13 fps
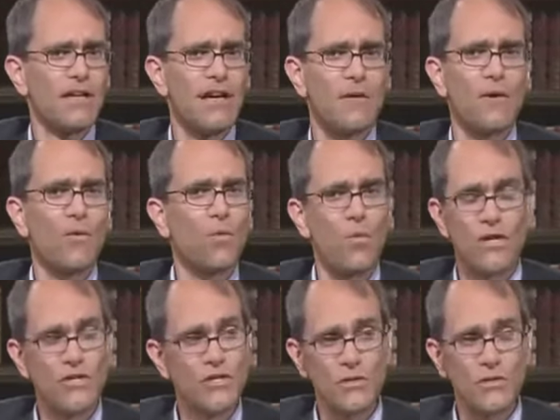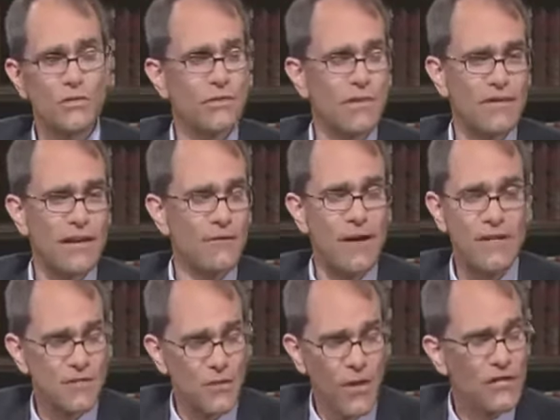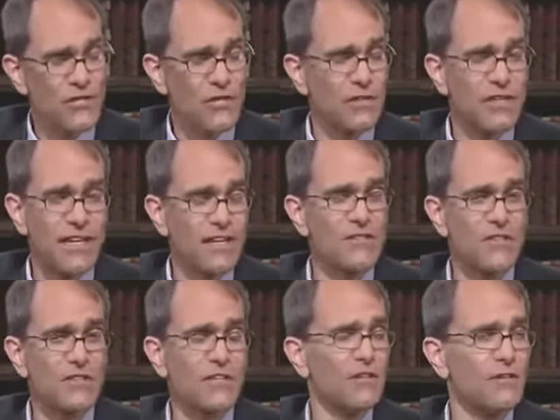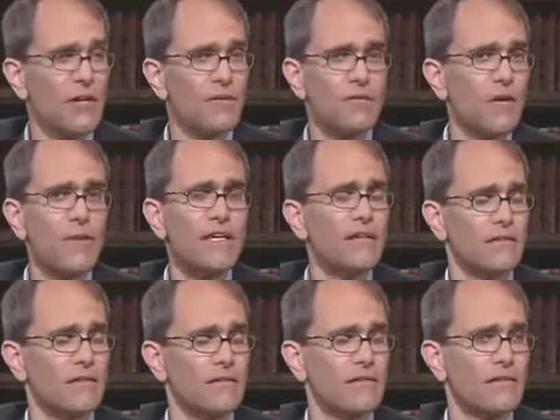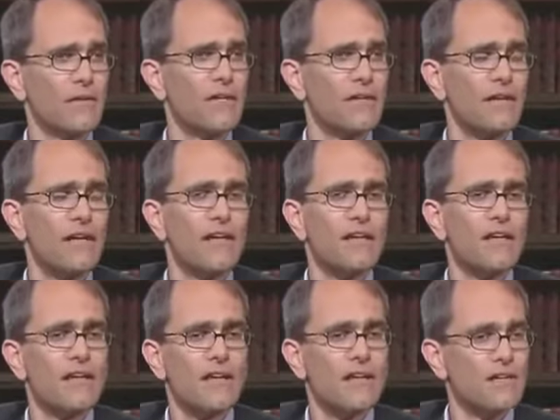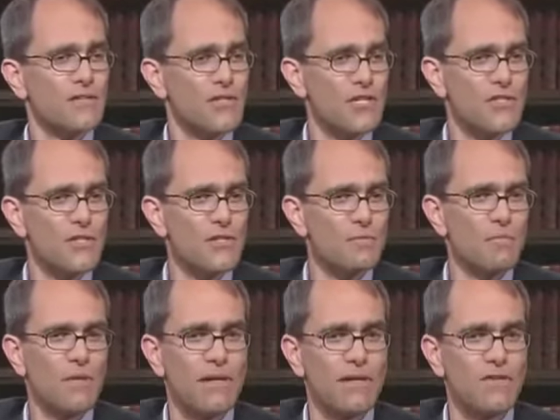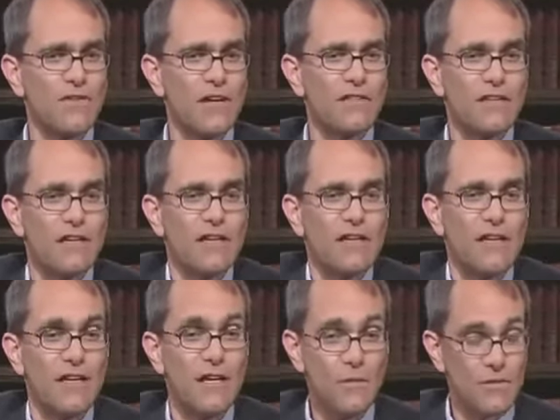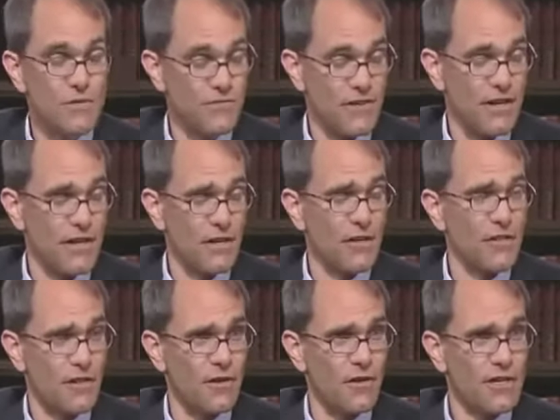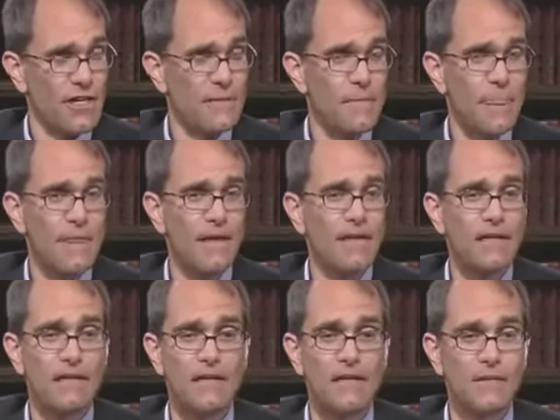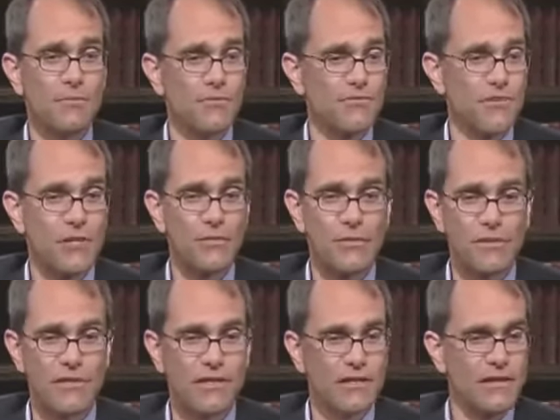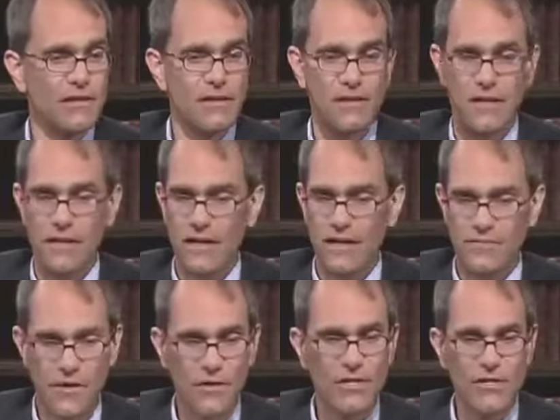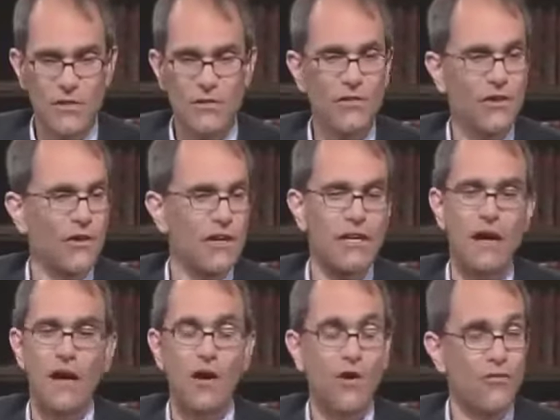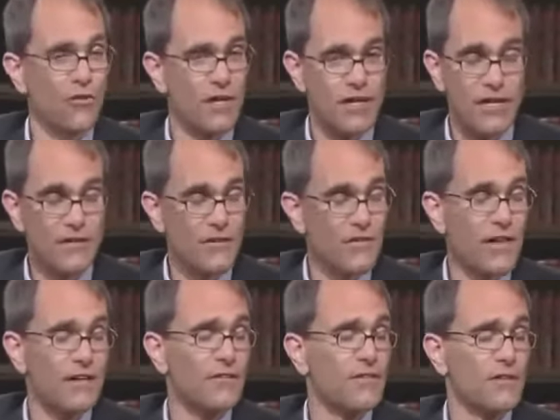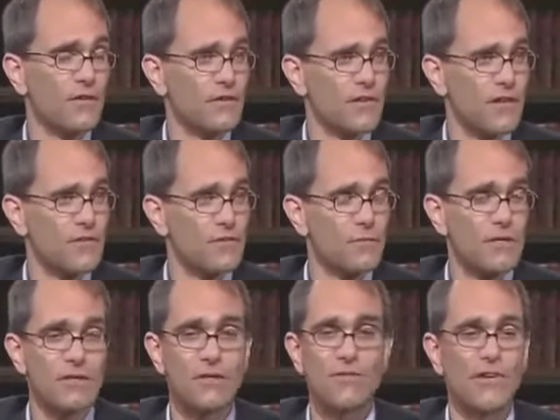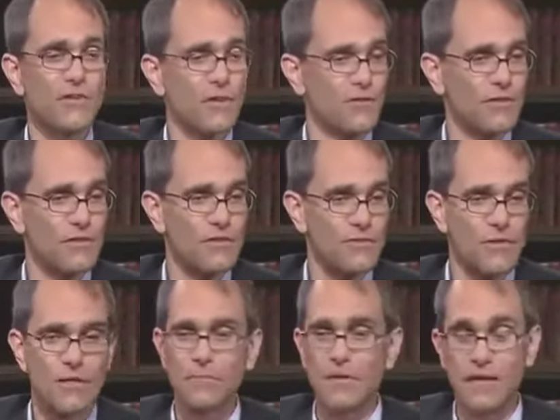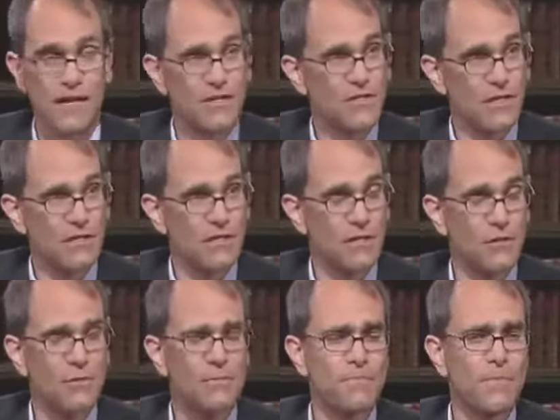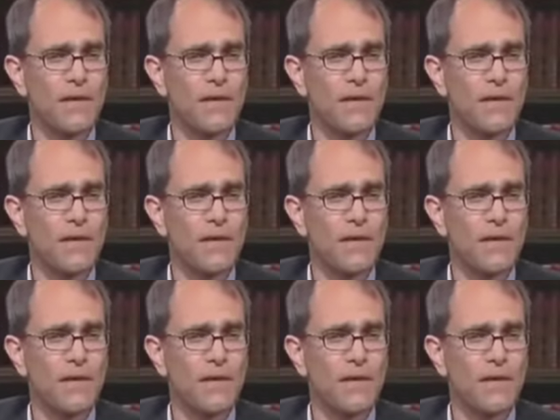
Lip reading: Now, once you raise the question, instantly, you know, no, he didn't. No, he didn't. Jesus said that he was the final authority. He frequently invoked his own authority over against that of the Old Testament. "You've heard that it's written, but I say to you."